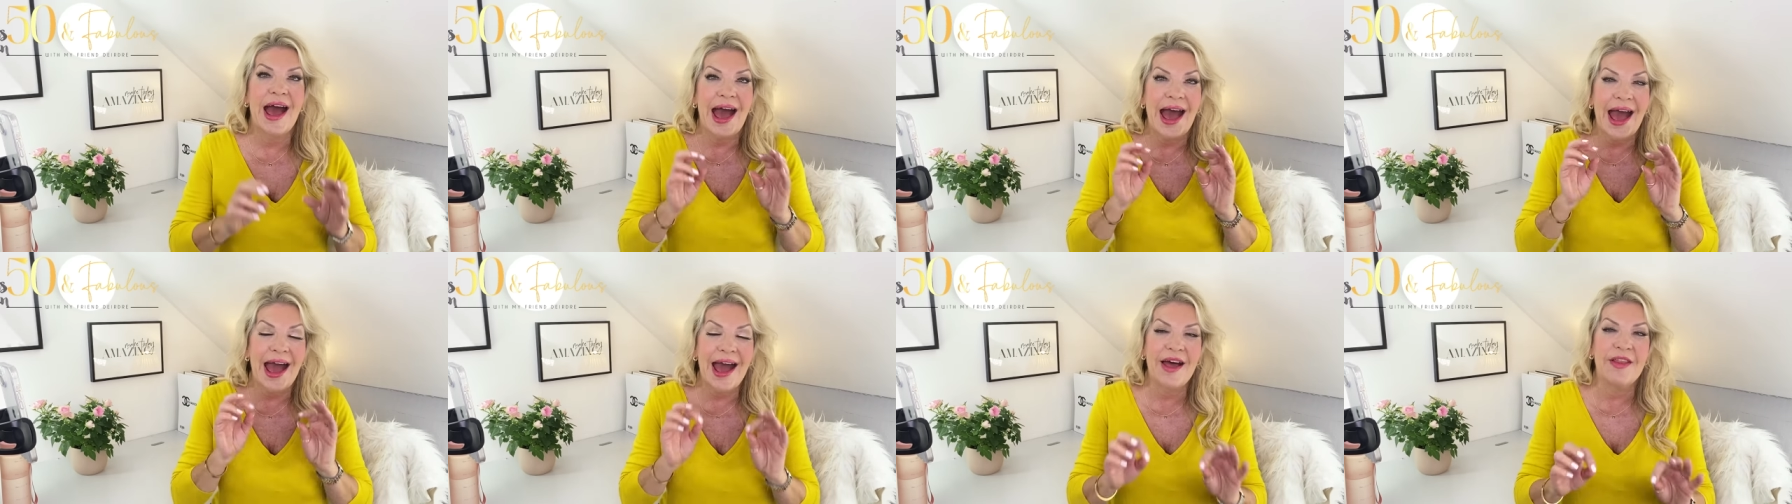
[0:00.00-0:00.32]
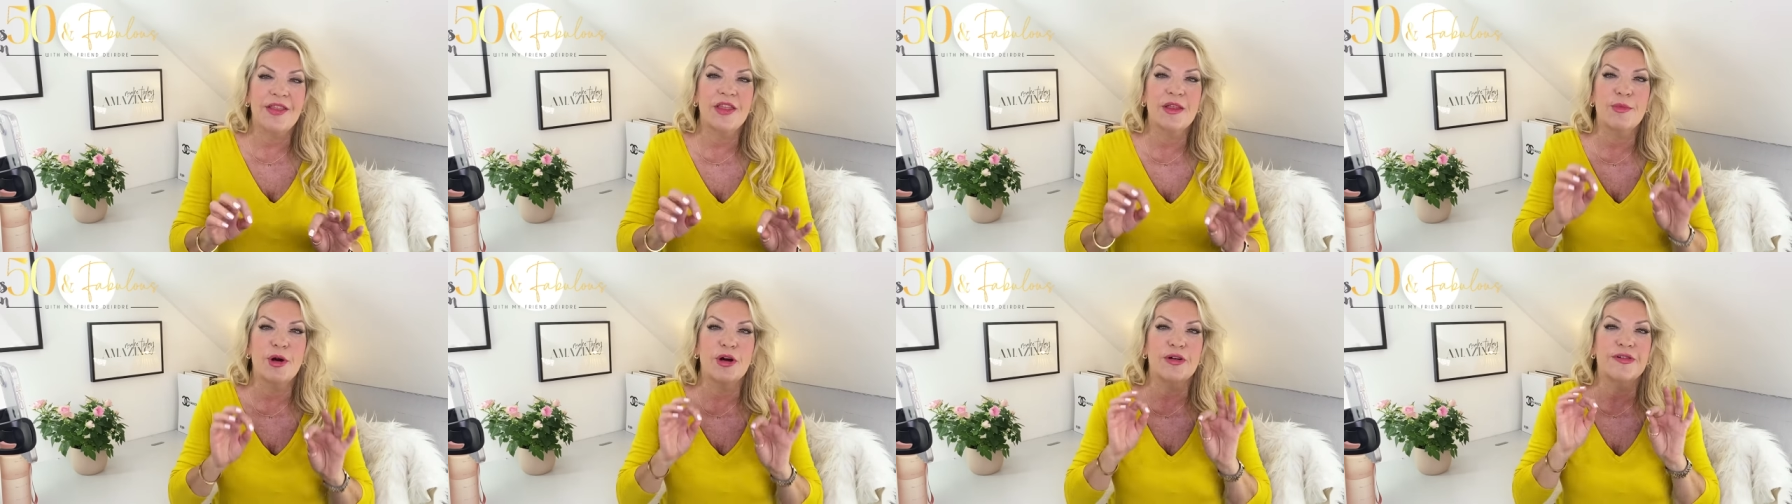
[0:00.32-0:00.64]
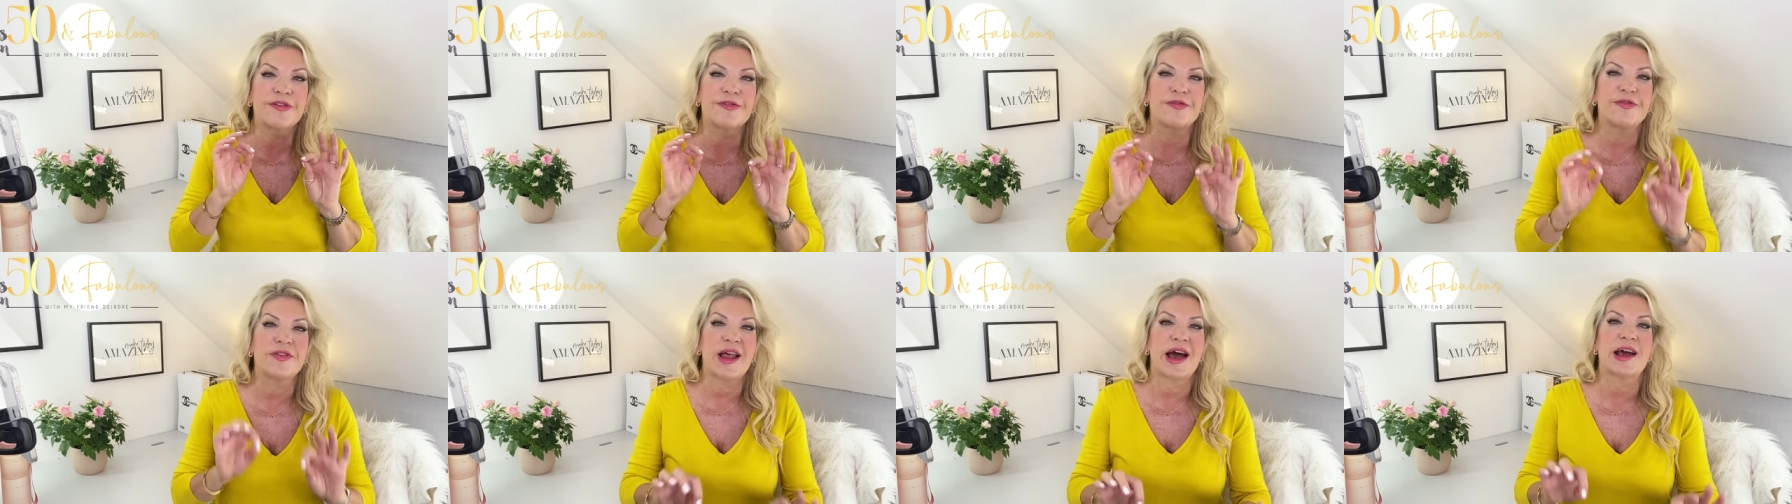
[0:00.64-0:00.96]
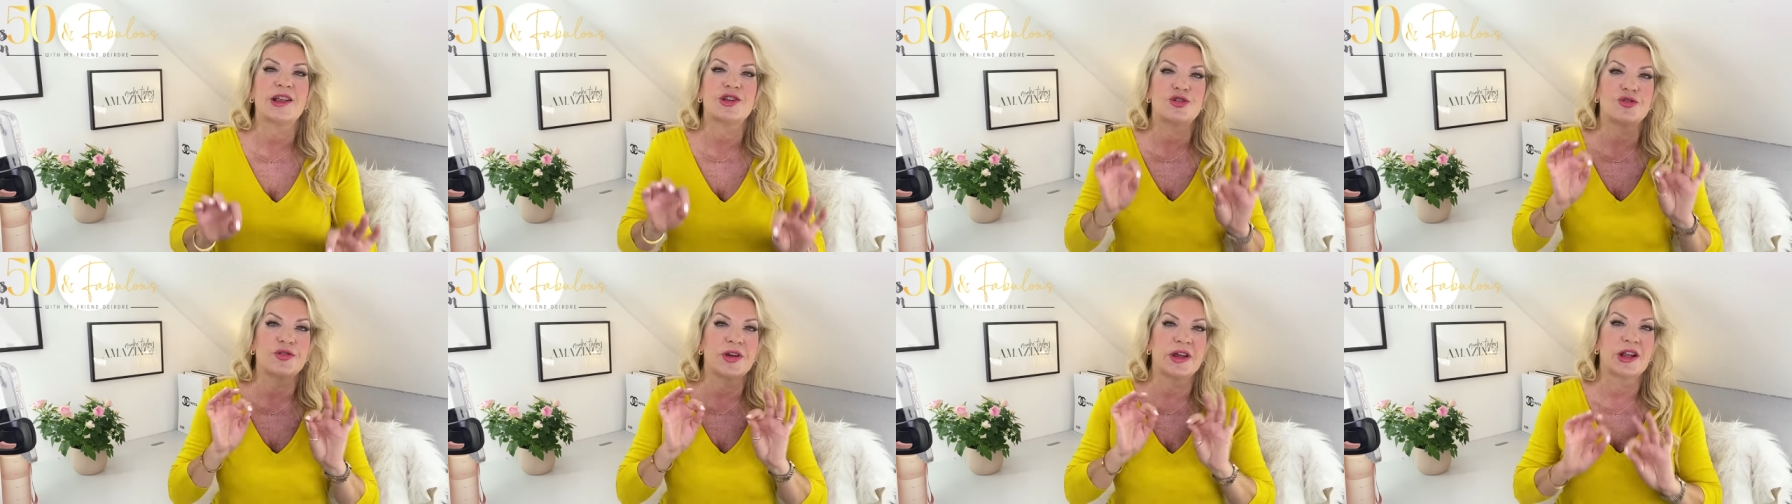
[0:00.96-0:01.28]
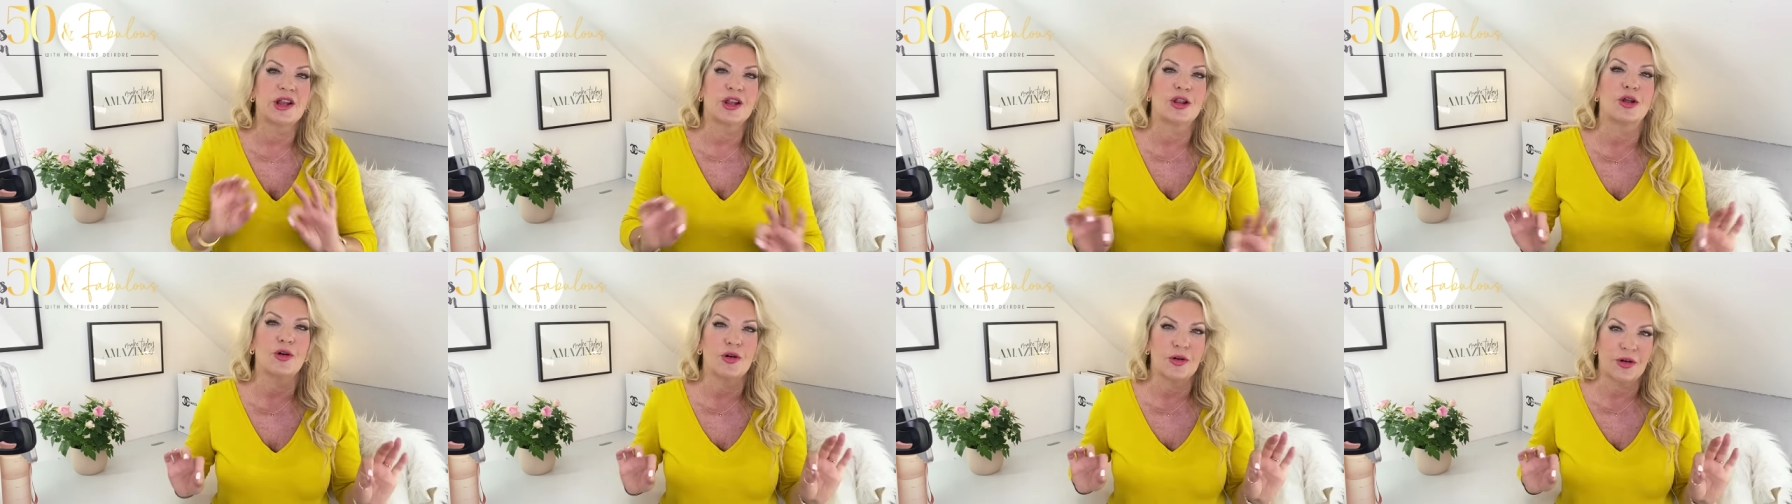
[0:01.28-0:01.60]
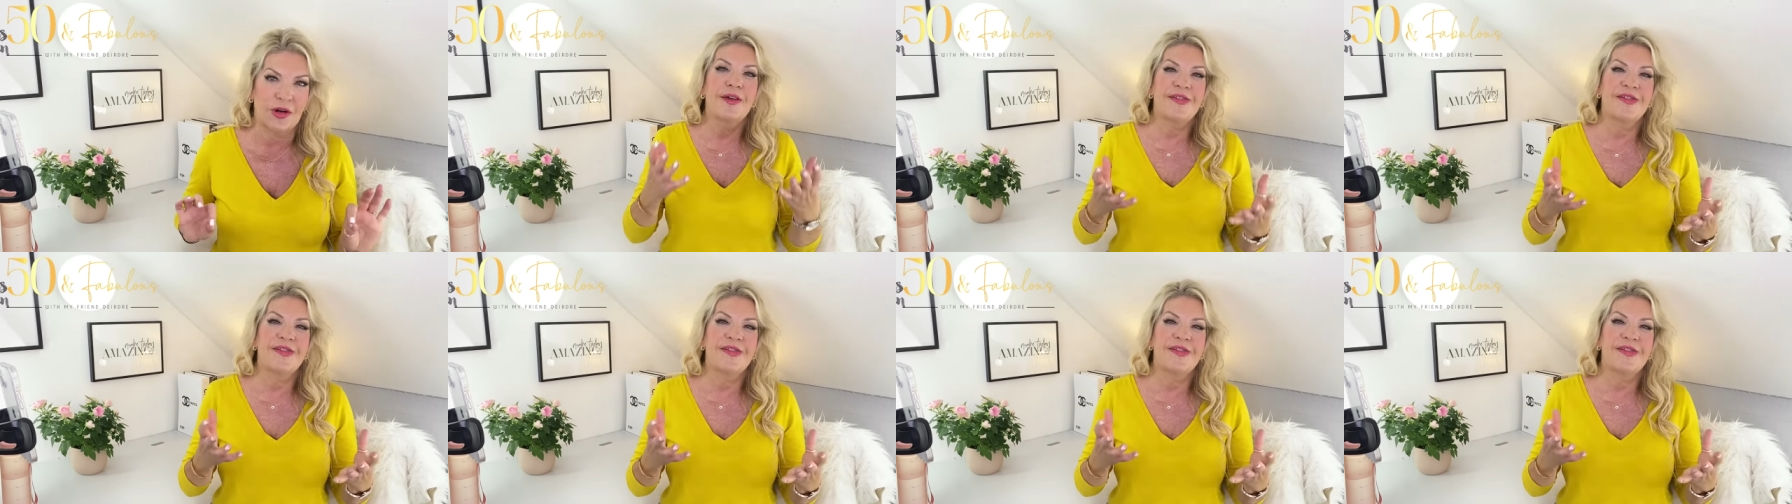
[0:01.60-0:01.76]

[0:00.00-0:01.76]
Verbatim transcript: and the most flattering look.